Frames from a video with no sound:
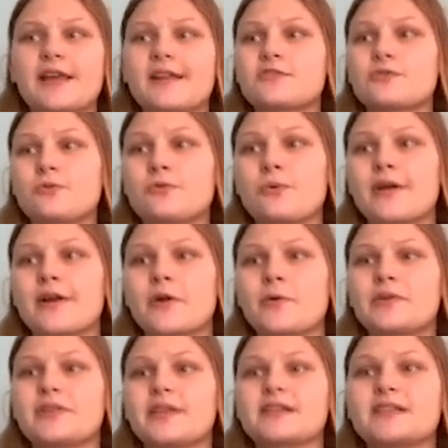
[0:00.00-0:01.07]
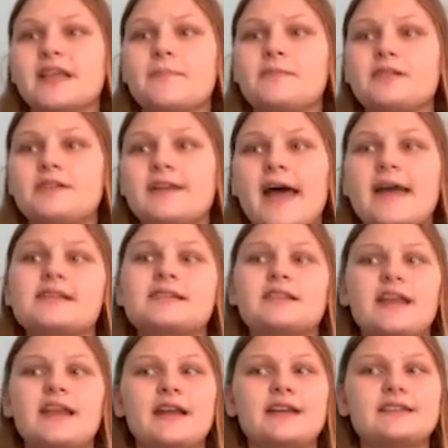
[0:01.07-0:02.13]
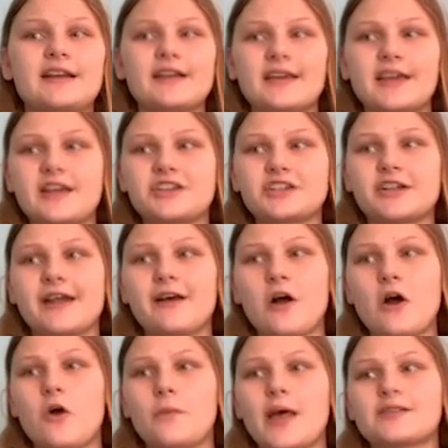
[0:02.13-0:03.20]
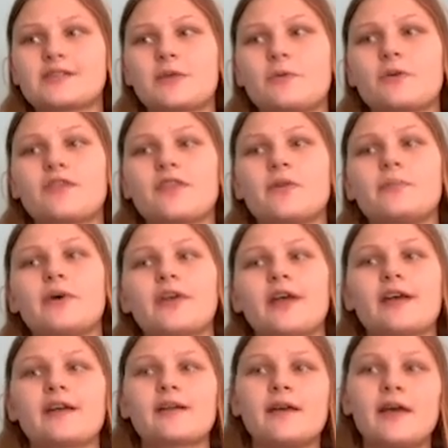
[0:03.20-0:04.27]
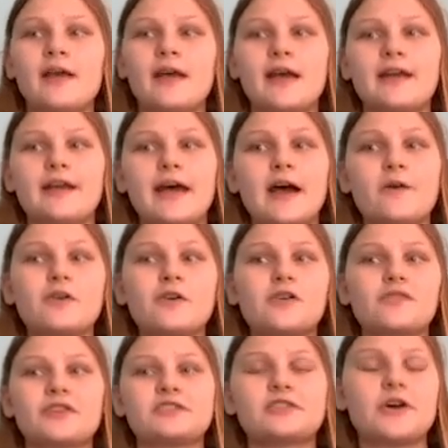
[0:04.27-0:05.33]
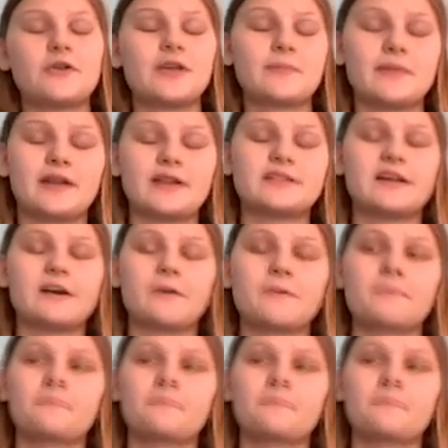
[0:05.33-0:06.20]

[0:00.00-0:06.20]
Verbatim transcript: and schoolwork with the same tenacity and dedication at home as they would in the building. And now over to Tony Minetto.